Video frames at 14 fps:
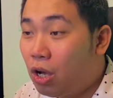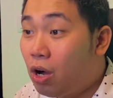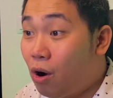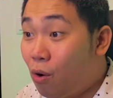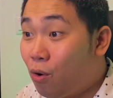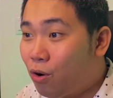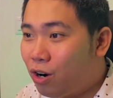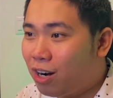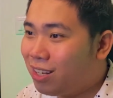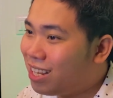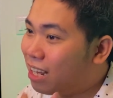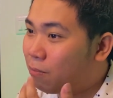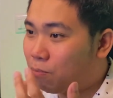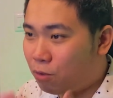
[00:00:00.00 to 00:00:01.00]
Or
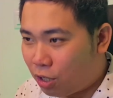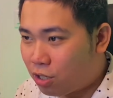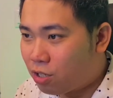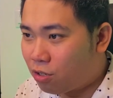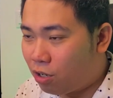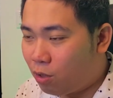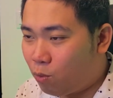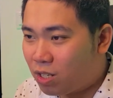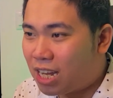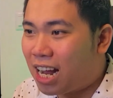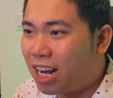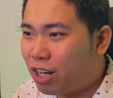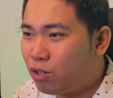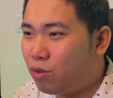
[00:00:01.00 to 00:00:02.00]
that person was
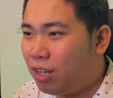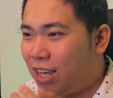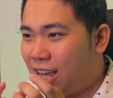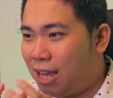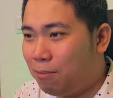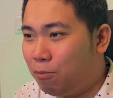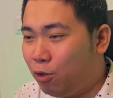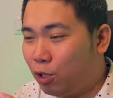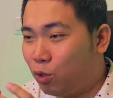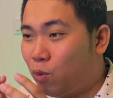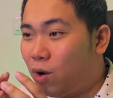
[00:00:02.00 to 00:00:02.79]
actually able to